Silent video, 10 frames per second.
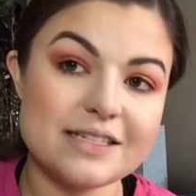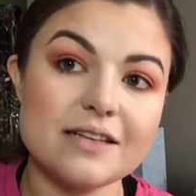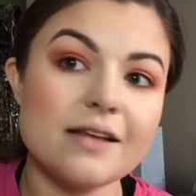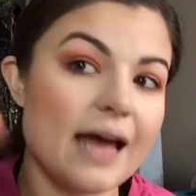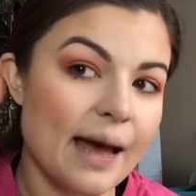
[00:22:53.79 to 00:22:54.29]

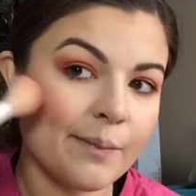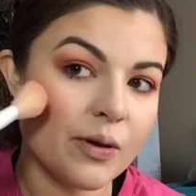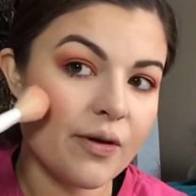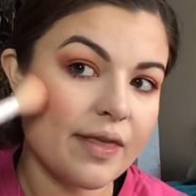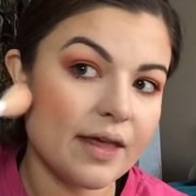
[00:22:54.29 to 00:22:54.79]
to the
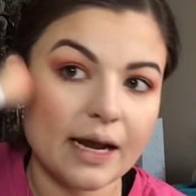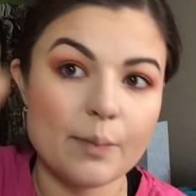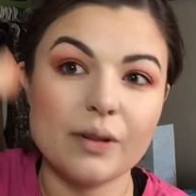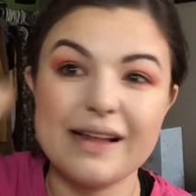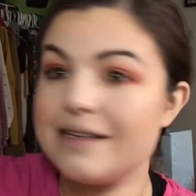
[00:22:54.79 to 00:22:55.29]
apple and then I
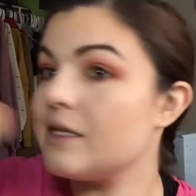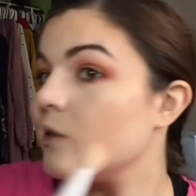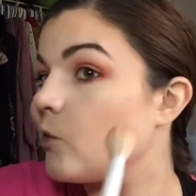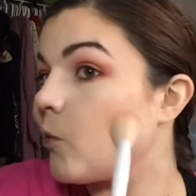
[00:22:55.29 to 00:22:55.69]
blend it